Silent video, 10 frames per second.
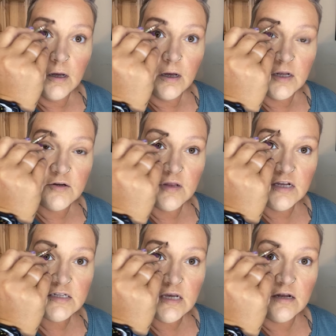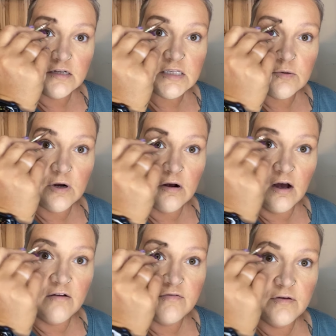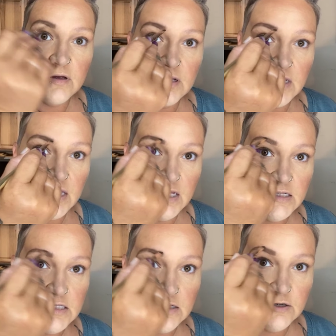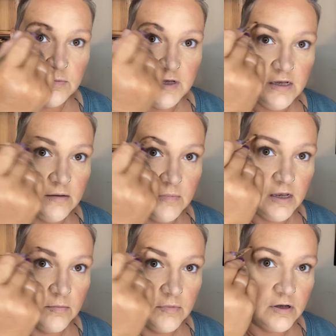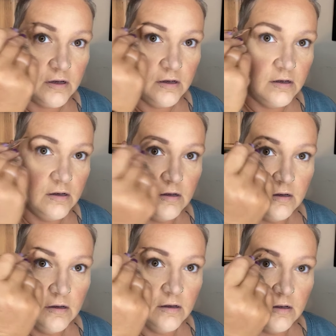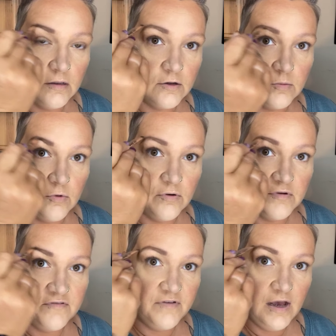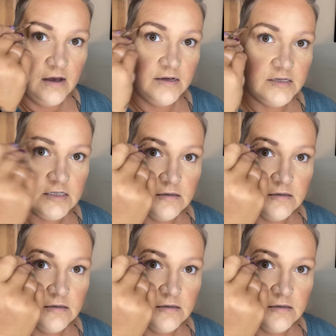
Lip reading: I do like to kind of square off the ends a little bit, make them look a little more refined.